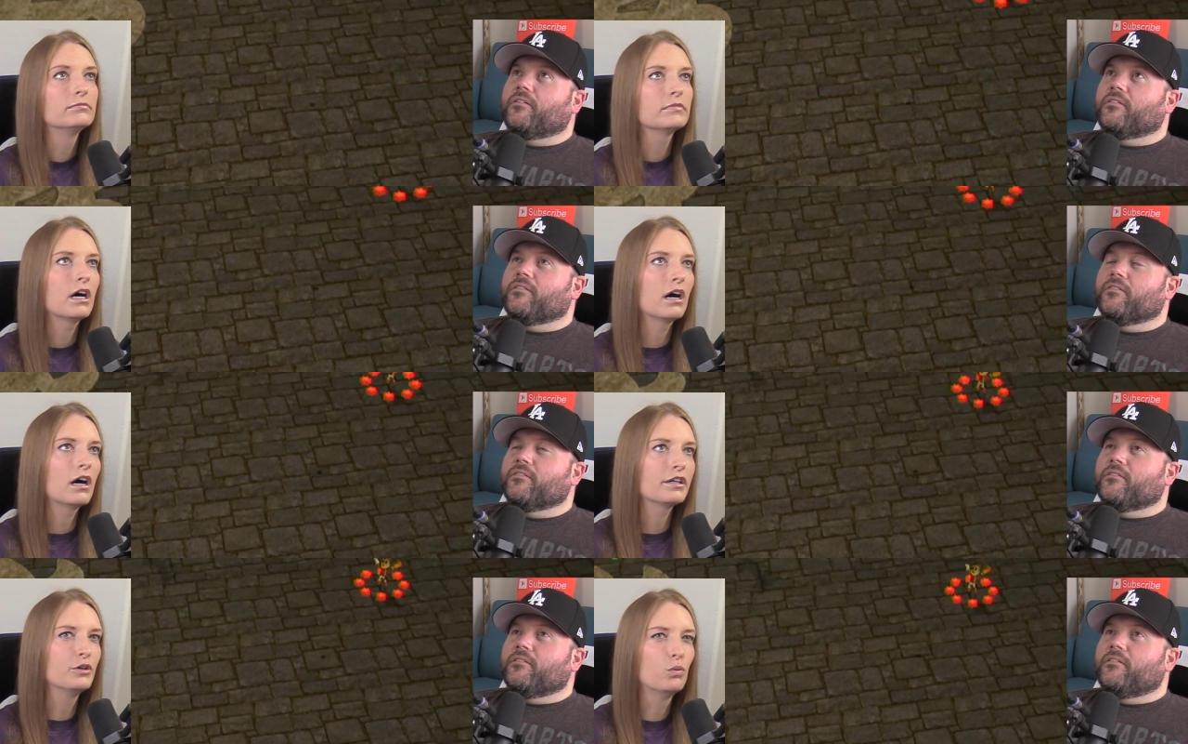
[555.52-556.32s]

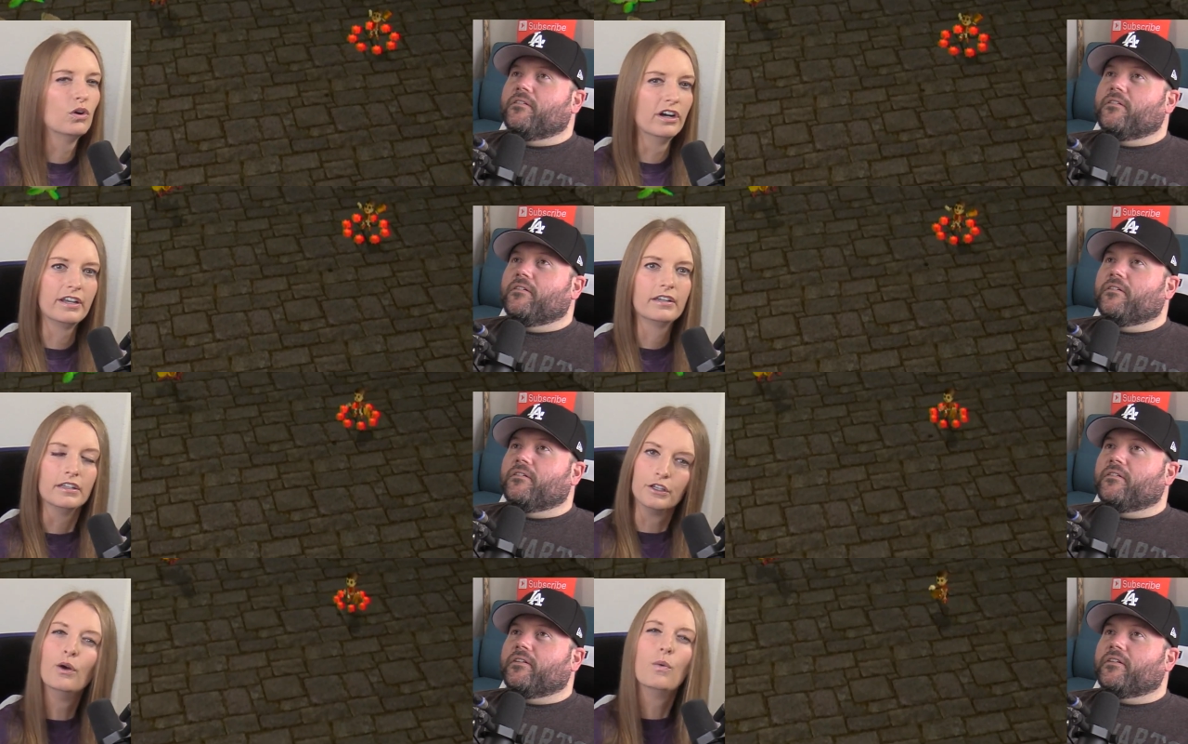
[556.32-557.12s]
Speaker 1: Ah, you would.
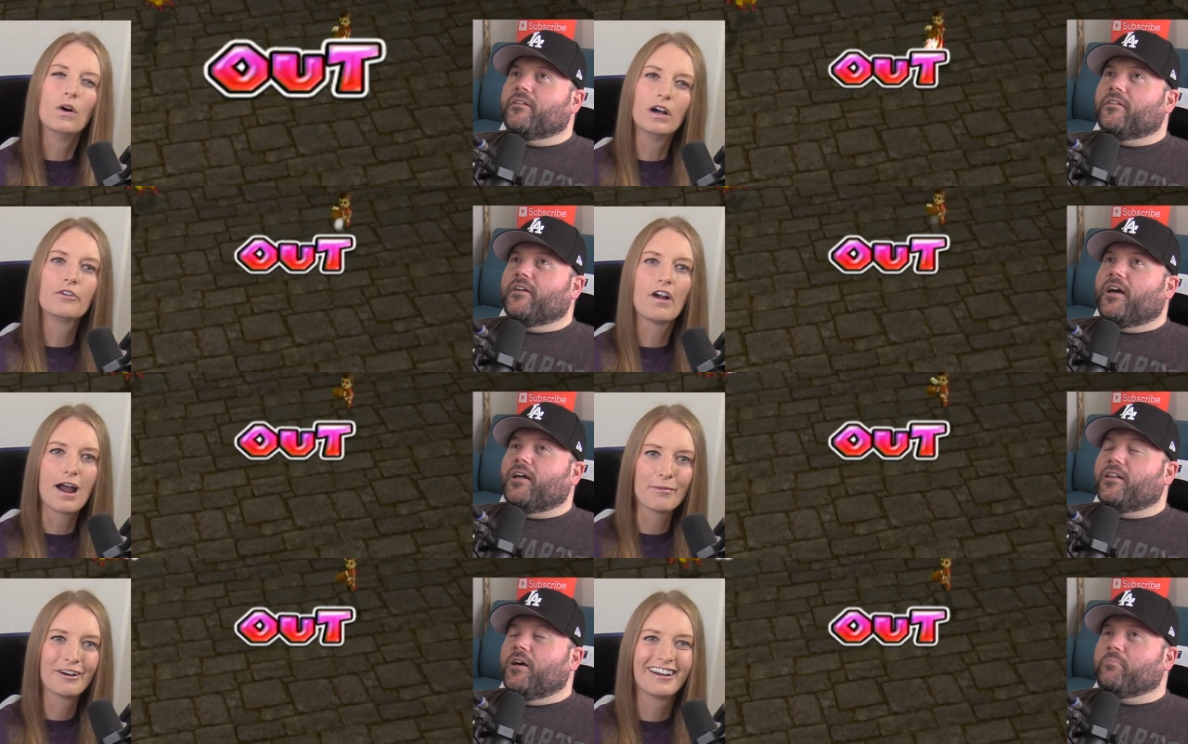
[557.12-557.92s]
You would, yeah,
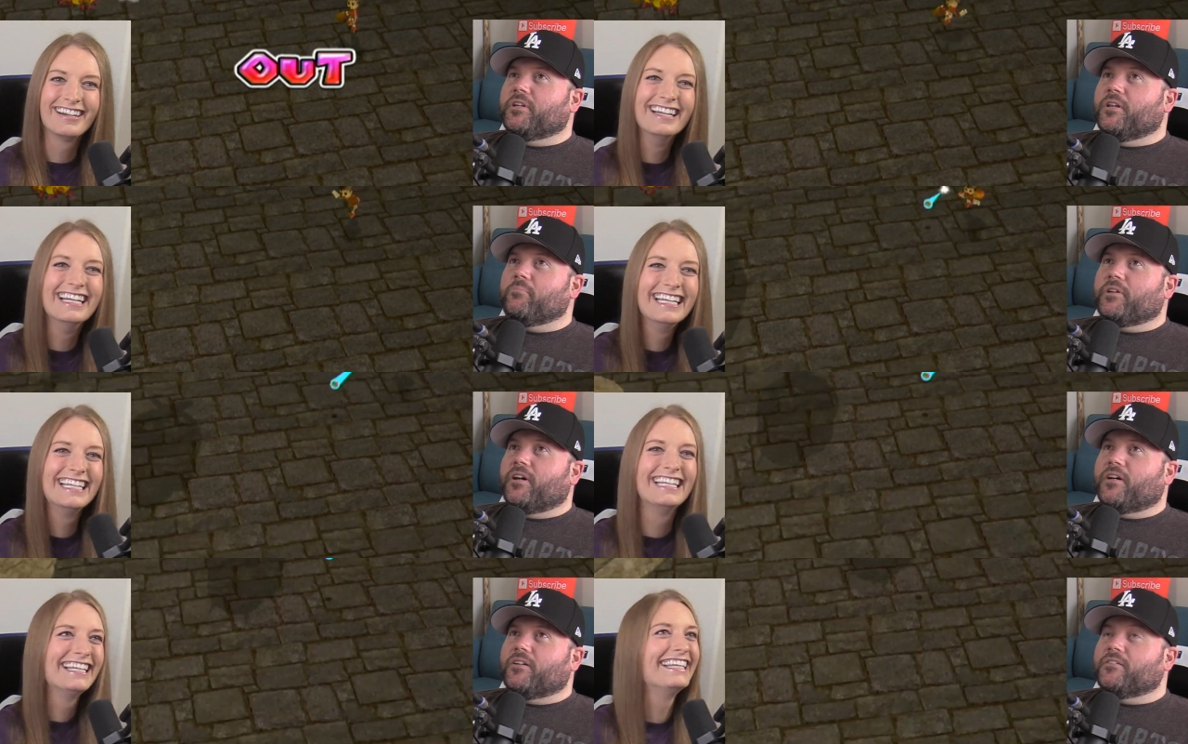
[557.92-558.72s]
Robert. Lumpy, Lumpy
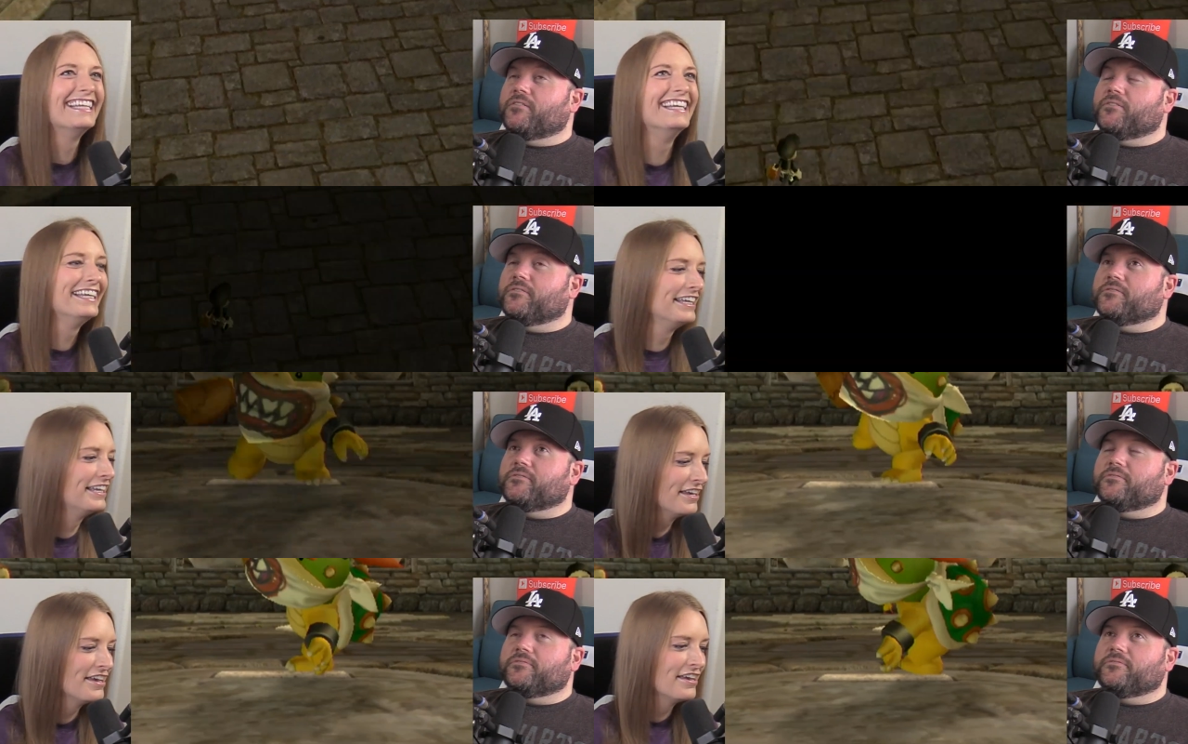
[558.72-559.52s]
caught
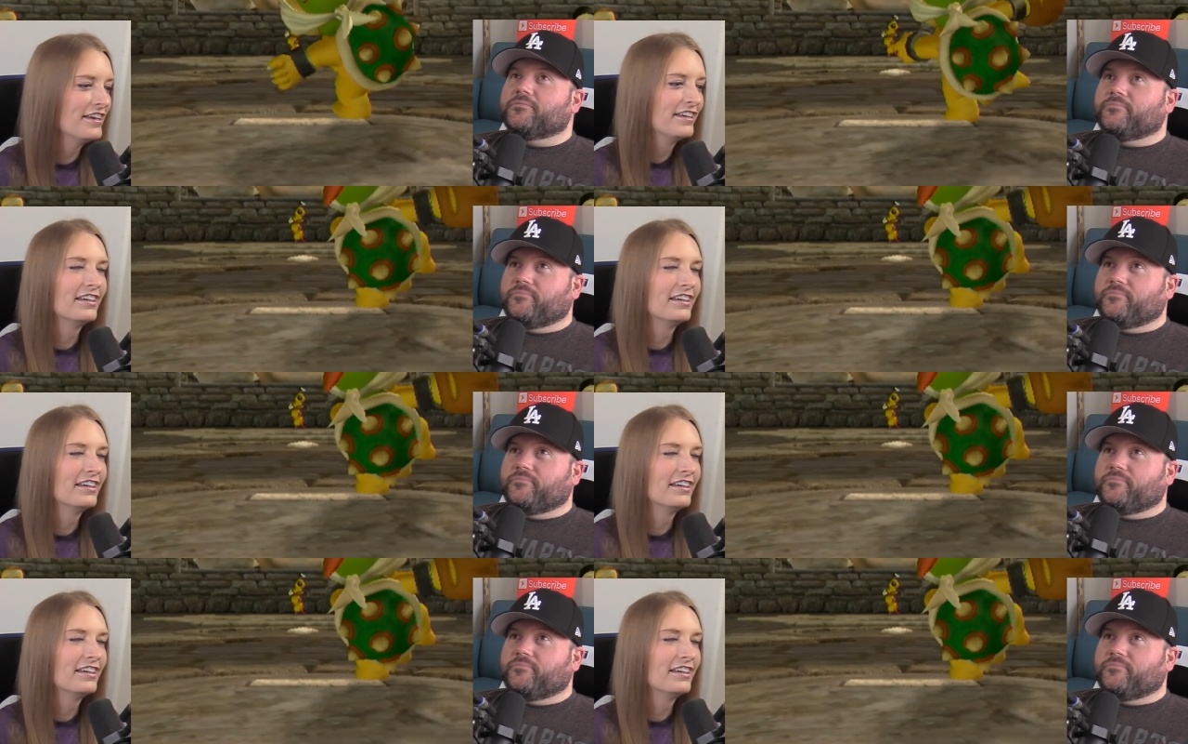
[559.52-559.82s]
it.